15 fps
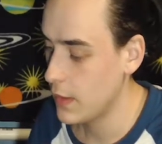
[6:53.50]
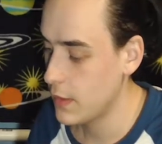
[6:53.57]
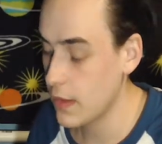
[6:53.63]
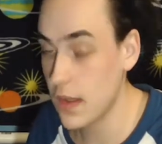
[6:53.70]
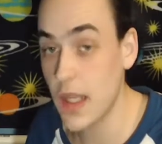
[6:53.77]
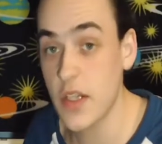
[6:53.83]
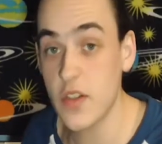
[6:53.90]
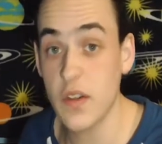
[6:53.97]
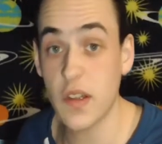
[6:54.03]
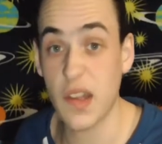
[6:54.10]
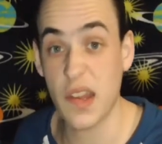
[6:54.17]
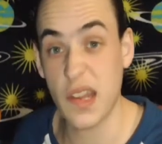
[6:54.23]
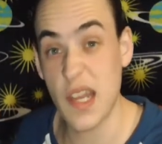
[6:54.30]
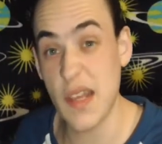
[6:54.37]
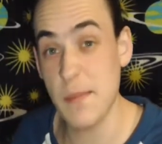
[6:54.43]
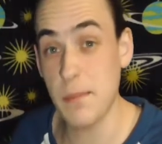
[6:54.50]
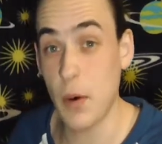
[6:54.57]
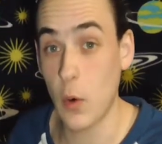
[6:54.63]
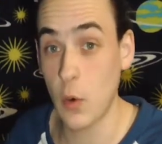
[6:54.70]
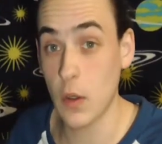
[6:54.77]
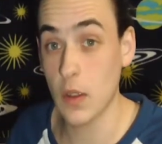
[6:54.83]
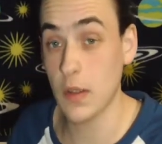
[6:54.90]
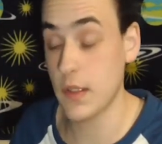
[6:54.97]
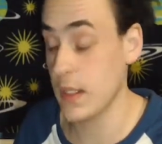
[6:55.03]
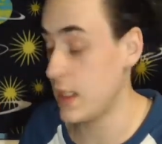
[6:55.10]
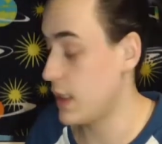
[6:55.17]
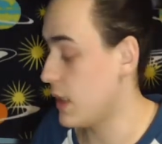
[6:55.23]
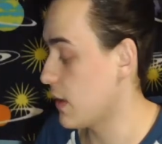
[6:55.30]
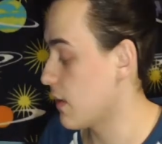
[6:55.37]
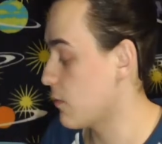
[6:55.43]
This is actually the same port
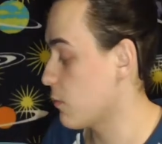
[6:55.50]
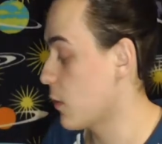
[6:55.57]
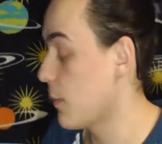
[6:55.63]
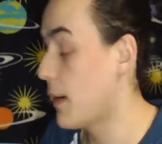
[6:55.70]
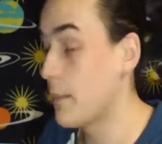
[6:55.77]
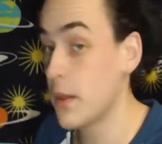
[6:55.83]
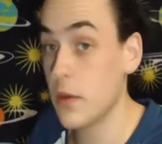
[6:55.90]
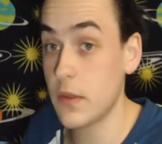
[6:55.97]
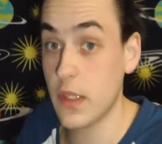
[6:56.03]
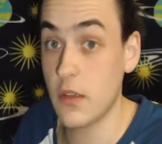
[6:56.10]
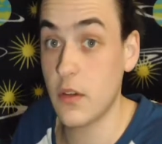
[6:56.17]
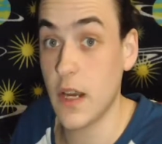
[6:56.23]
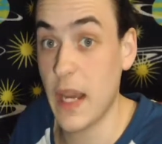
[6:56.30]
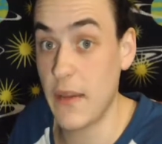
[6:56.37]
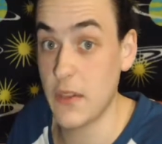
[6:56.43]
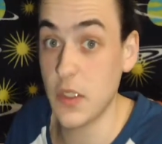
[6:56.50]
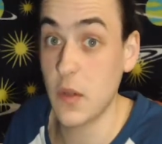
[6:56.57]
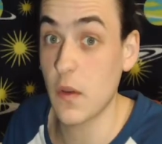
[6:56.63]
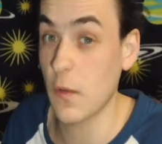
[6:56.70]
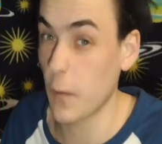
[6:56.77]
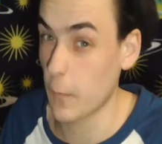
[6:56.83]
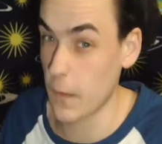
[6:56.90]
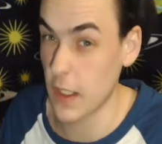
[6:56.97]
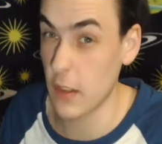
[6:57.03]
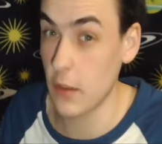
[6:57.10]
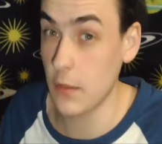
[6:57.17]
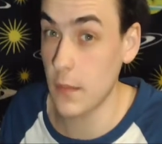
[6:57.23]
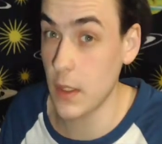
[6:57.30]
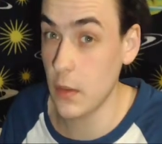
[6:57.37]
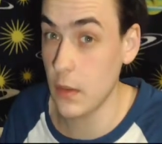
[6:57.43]
in his robot mode that you'll have to use for
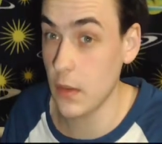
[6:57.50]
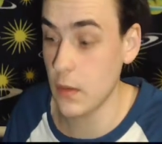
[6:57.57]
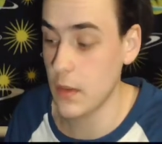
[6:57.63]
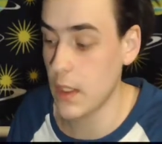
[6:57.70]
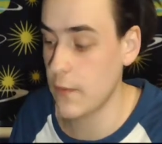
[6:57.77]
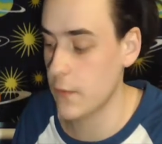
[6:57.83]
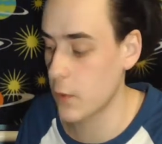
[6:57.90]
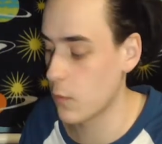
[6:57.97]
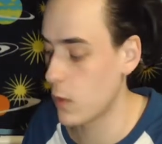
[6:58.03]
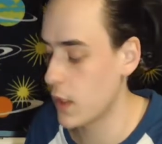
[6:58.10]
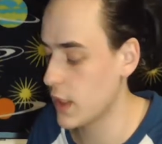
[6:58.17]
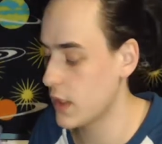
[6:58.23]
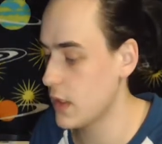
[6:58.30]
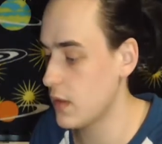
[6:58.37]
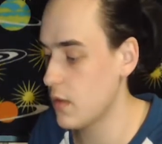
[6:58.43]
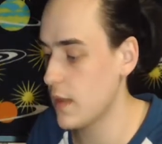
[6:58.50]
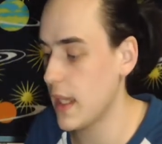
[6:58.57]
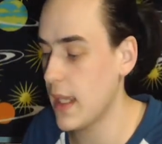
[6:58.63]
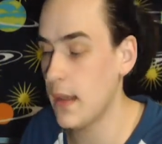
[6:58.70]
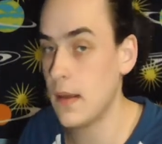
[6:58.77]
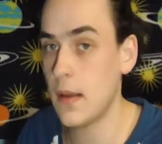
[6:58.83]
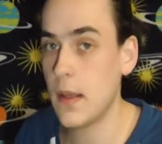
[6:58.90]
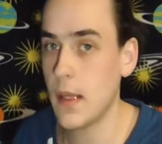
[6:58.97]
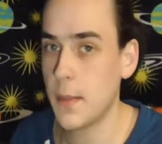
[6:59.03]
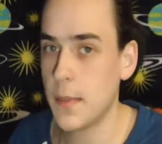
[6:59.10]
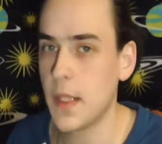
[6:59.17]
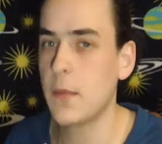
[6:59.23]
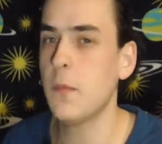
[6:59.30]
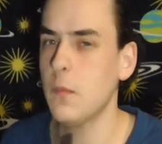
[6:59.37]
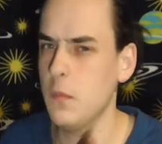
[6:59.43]
vehicle mode if you're wanting to do that,
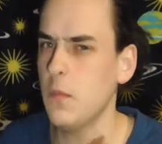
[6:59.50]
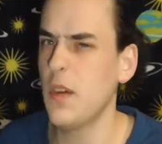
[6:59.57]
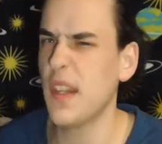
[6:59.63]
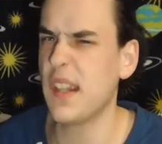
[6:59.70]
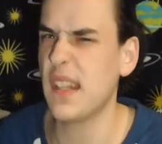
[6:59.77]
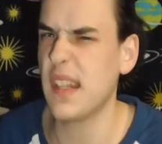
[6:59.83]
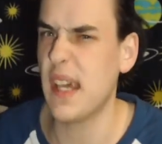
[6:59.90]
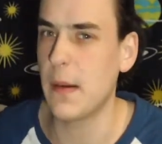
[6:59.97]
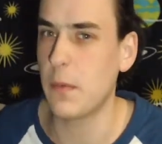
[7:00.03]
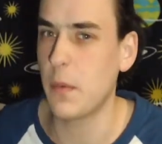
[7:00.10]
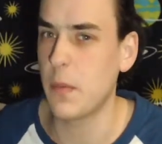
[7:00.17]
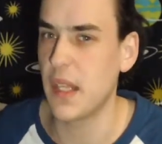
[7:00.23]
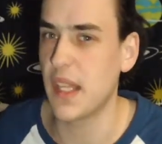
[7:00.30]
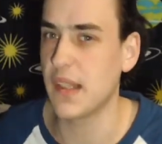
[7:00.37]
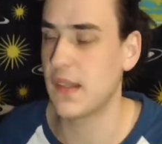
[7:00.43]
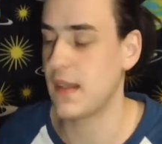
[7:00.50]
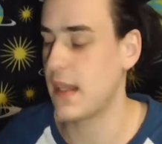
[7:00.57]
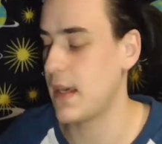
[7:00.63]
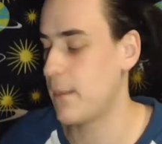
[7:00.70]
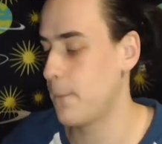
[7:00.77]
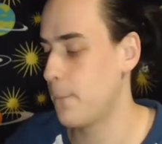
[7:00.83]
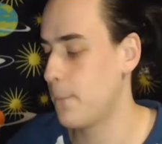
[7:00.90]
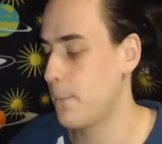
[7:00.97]
but we'll get to that when we get to that.